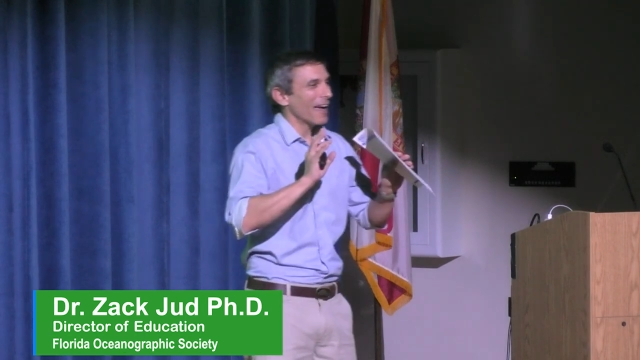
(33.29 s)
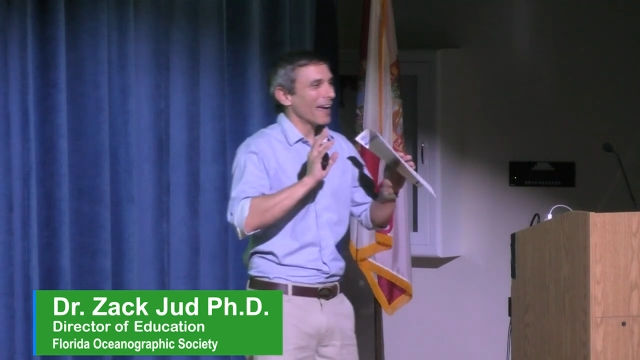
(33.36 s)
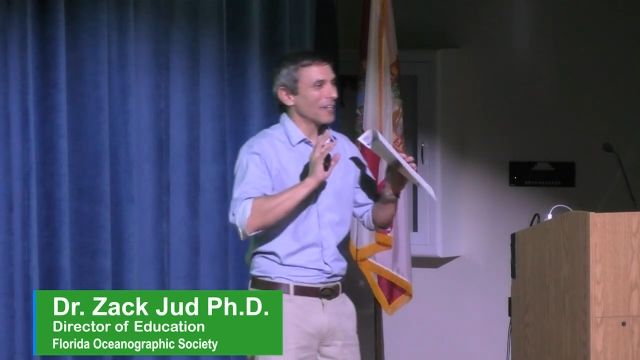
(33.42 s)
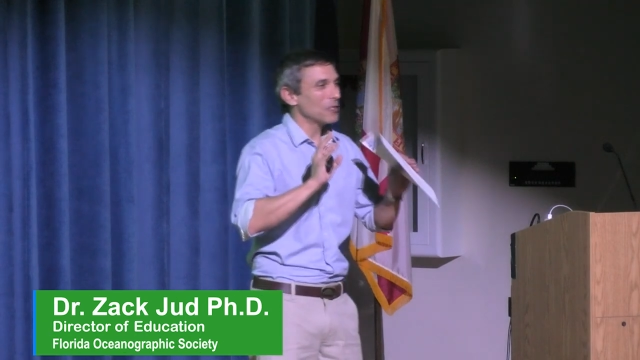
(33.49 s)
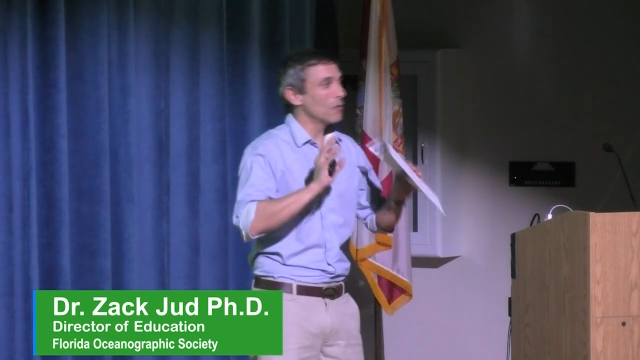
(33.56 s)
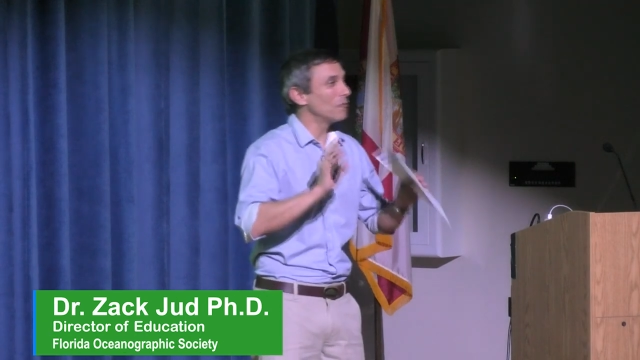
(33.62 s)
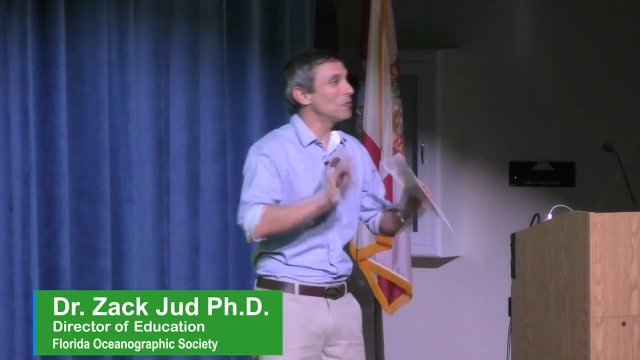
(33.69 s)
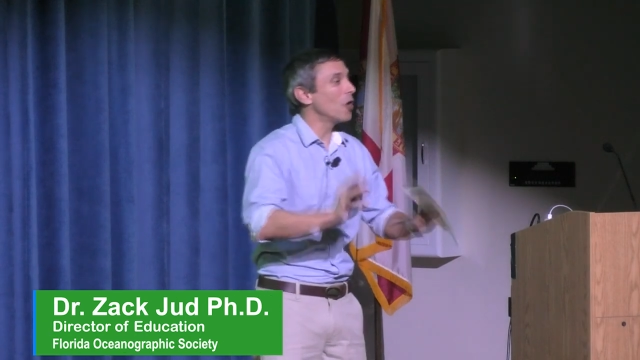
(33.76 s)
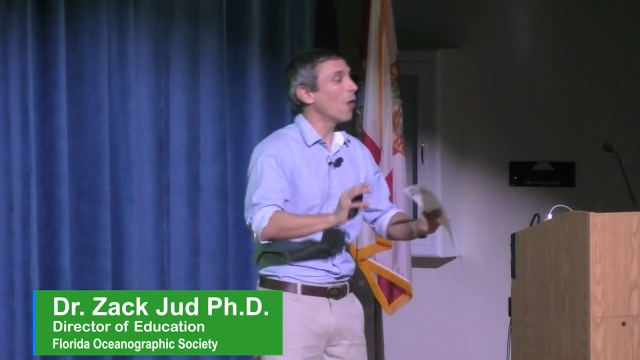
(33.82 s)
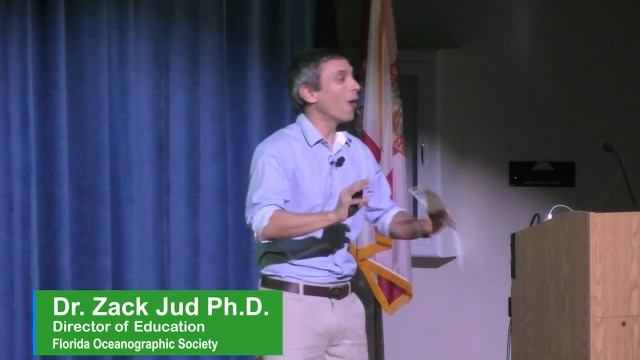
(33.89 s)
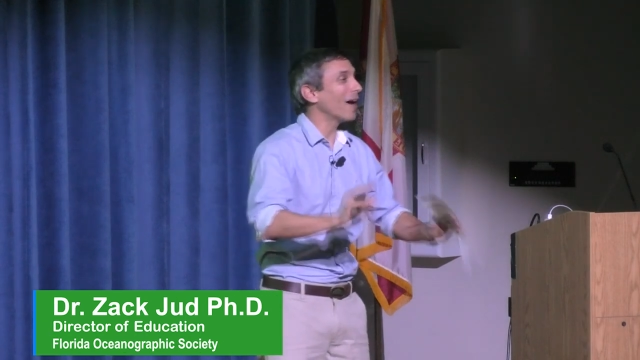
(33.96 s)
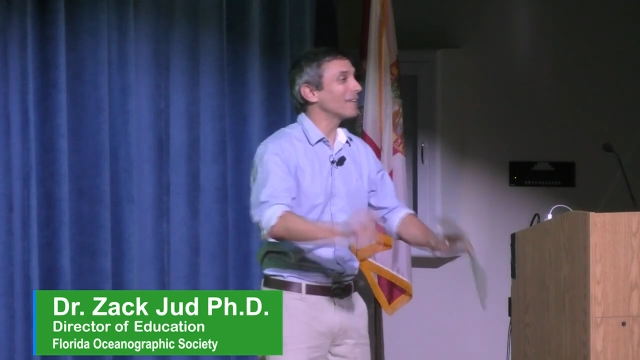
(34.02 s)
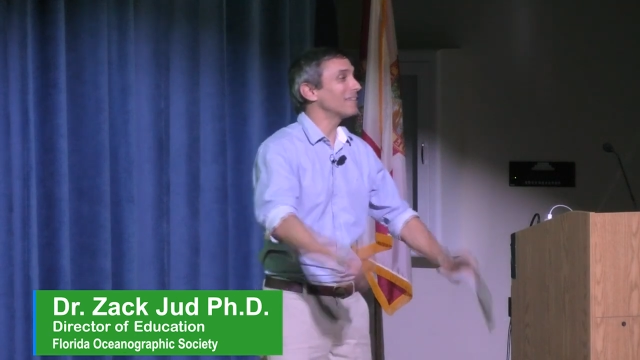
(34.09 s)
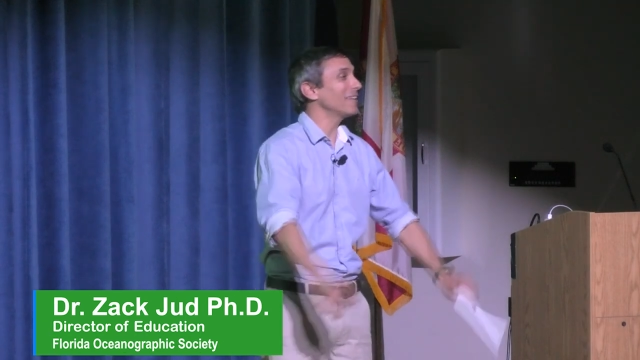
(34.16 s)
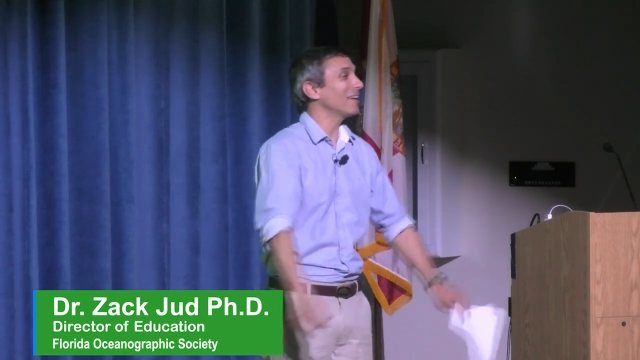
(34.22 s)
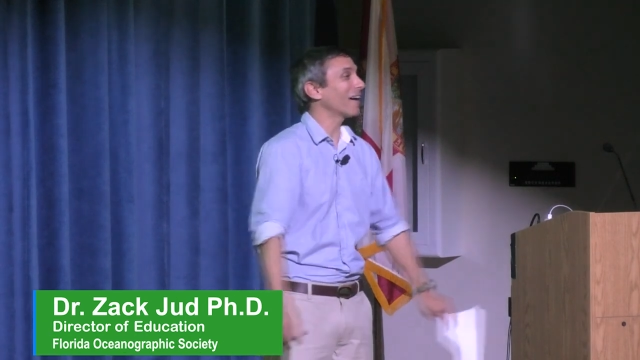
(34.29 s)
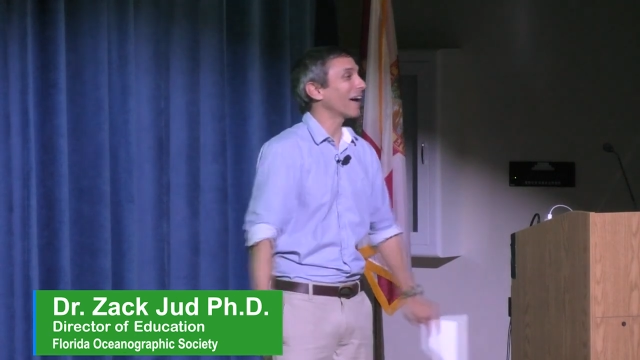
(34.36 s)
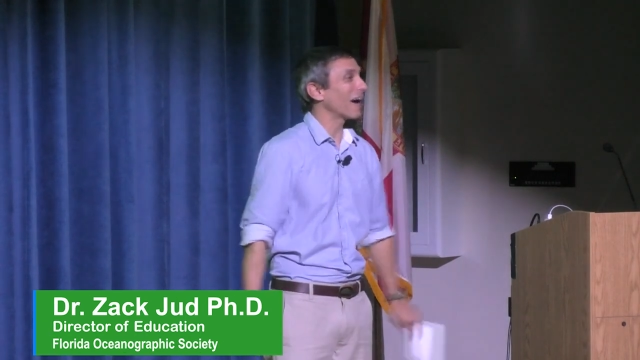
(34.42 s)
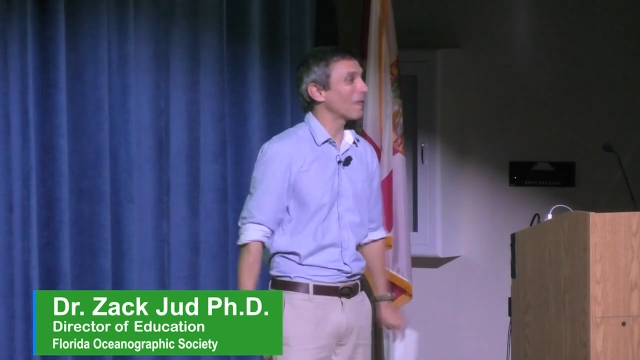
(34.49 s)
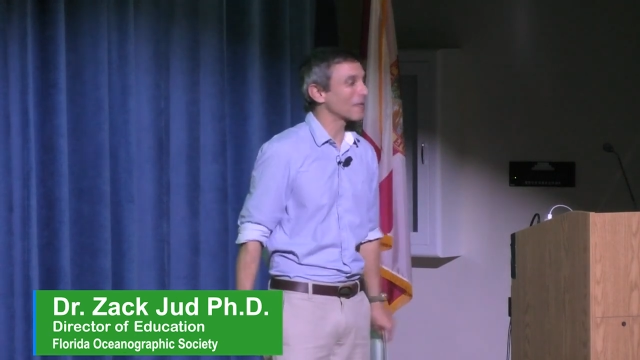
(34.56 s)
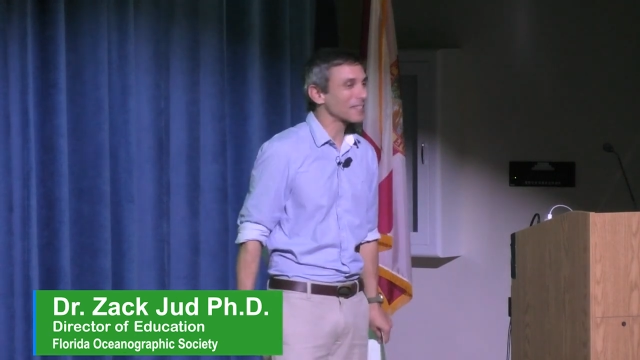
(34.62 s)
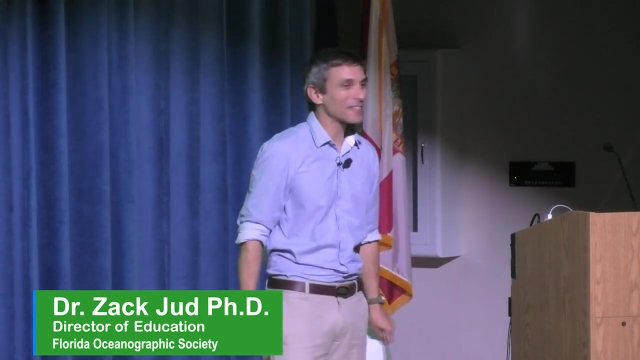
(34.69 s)
And you have no idea
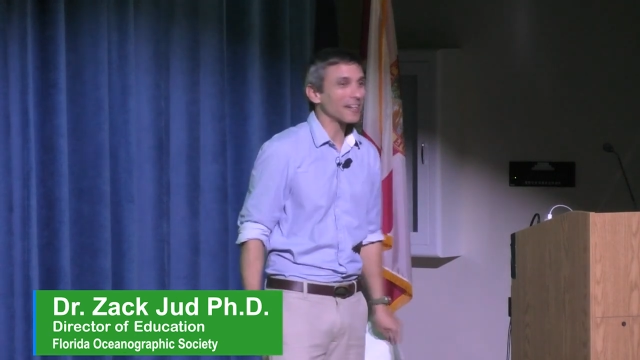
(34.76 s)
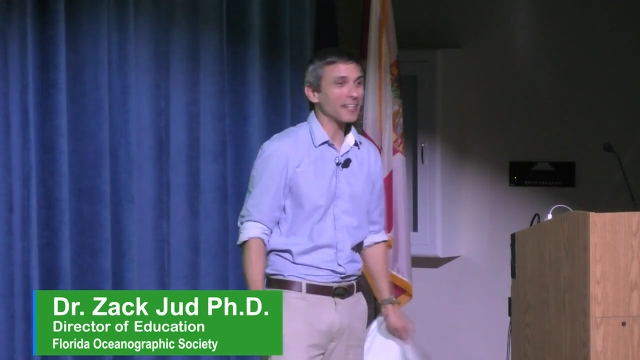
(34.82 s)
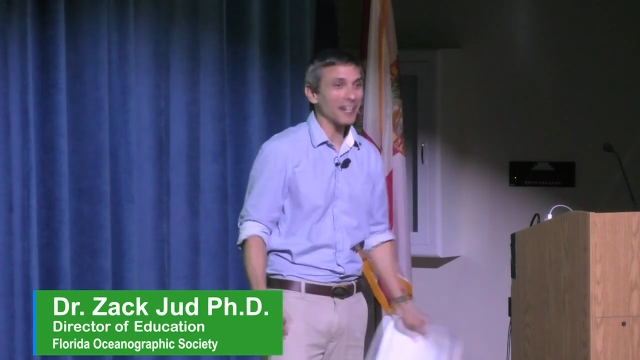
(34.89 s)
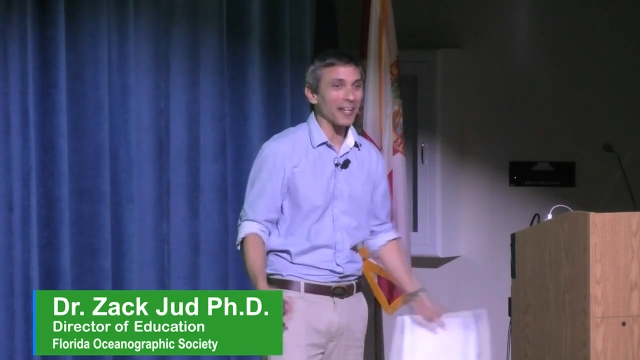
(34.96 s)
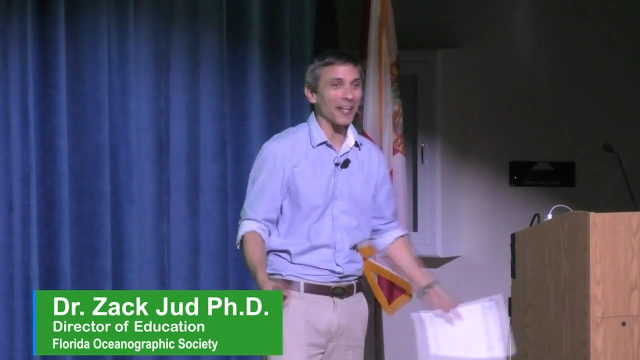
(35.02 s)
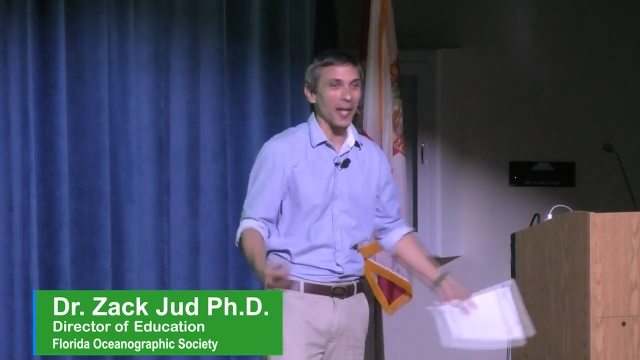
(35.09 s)
how excited I